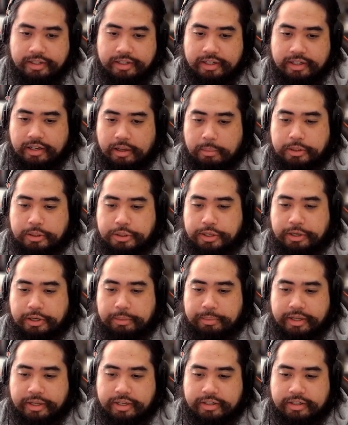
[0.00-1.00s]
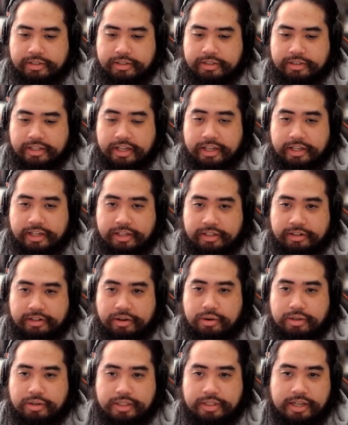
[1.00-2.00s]
I'm gonna try to make it
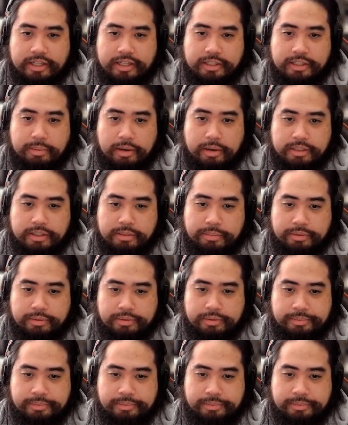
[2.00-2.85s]
go as high as possible.